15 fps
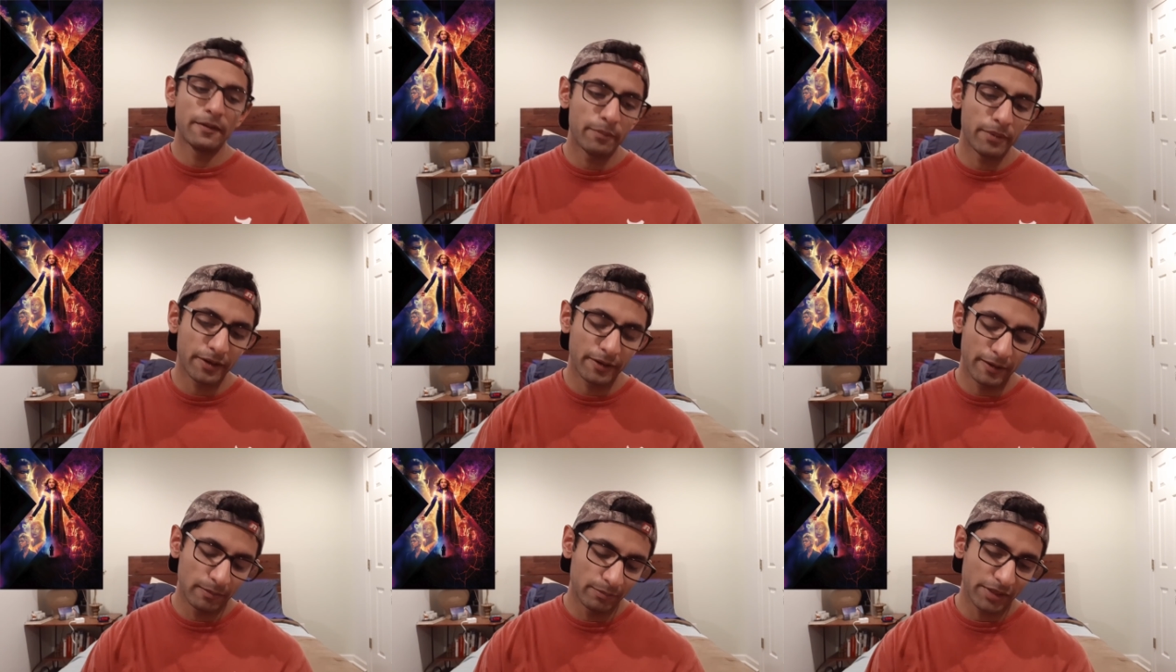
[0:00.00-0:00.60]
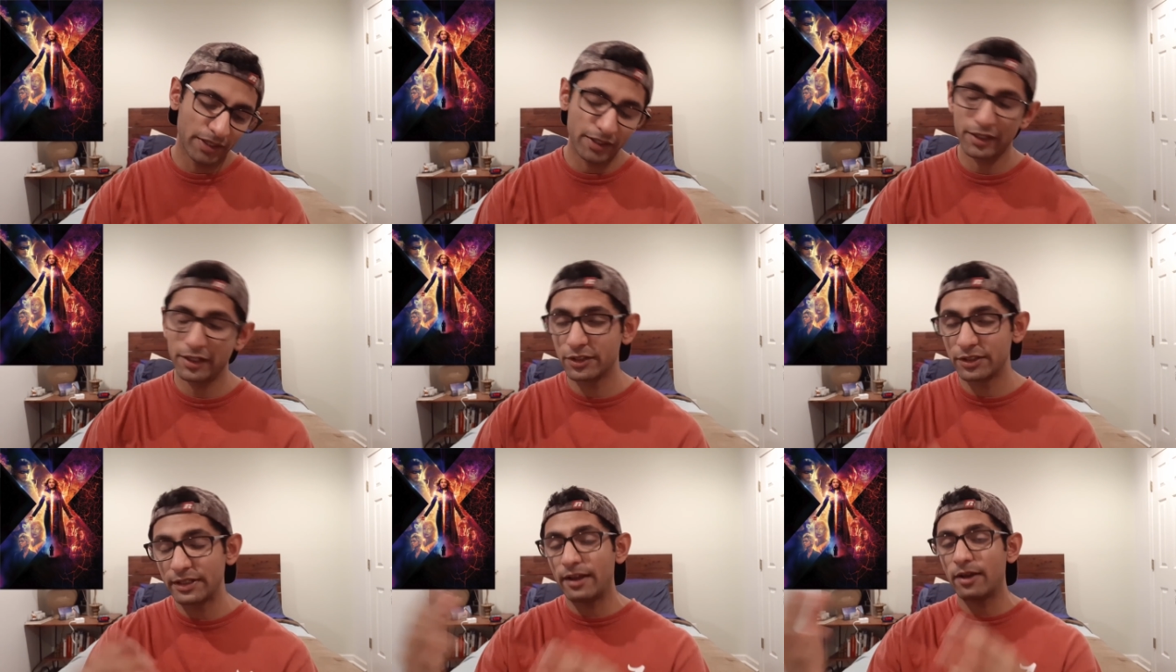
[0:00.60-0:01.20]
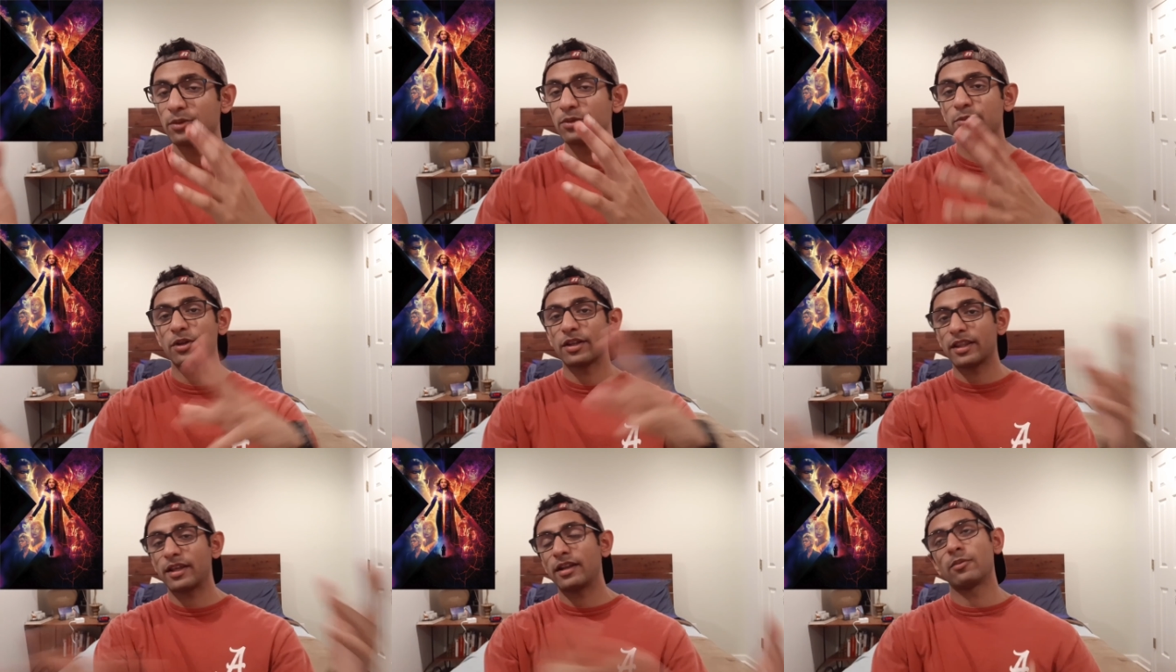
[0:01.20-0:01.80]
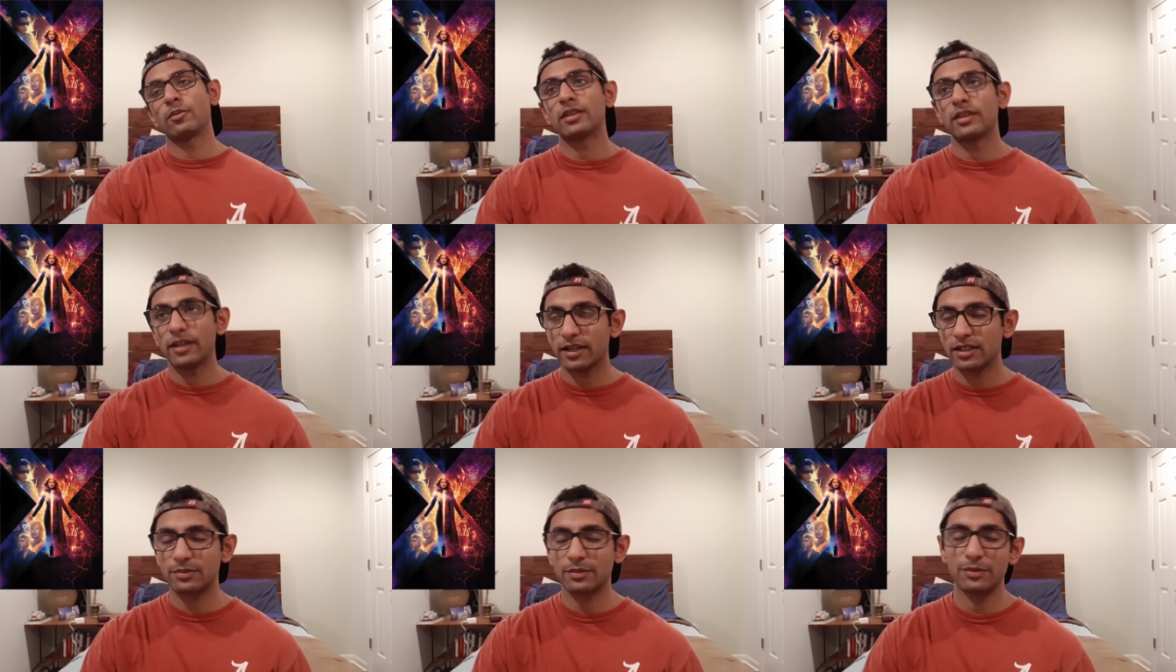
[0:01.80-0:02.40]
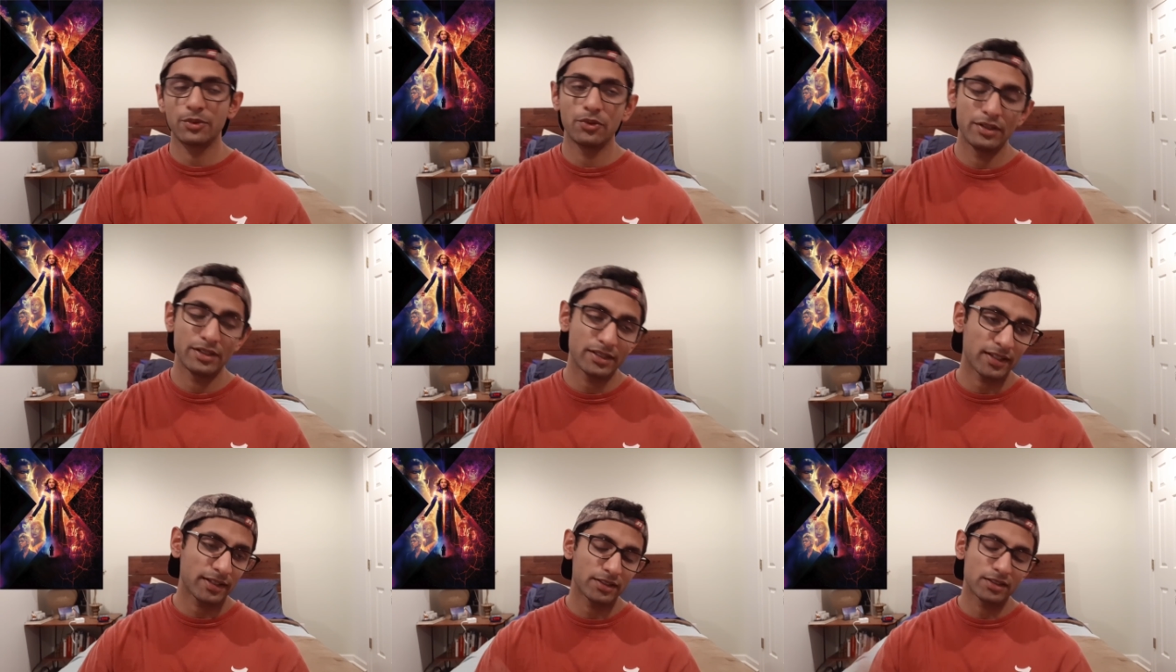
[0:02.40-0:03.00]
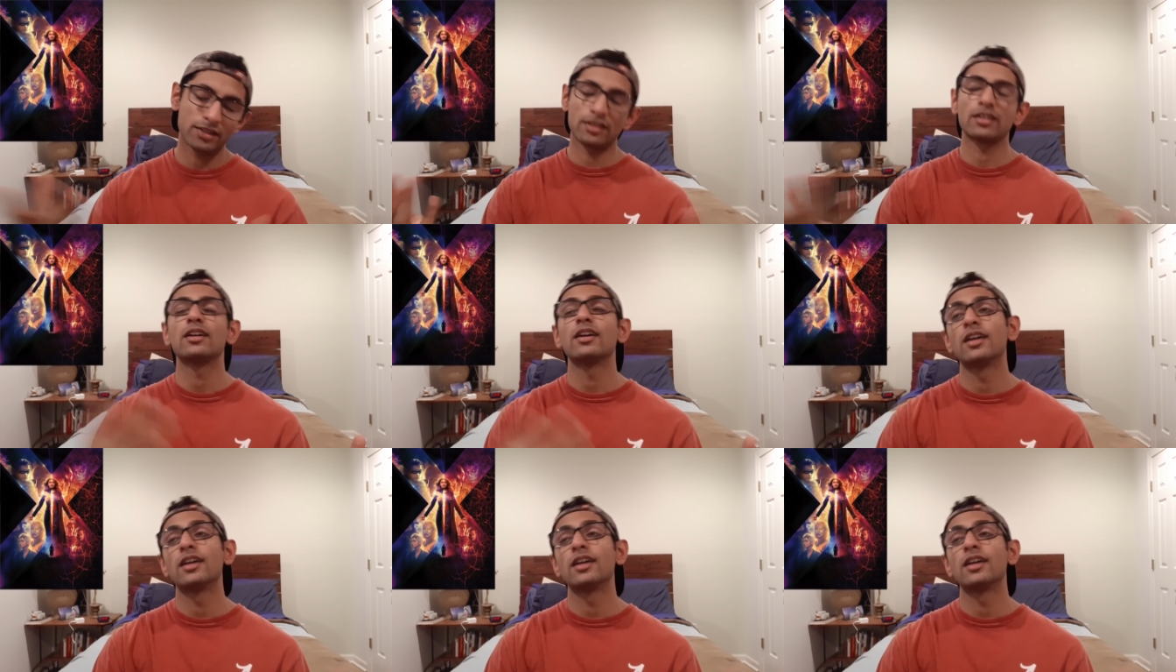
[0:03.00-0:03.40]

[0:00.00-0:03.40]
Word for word: But um, they're gonna now bring that in with the X Men movies, and it's,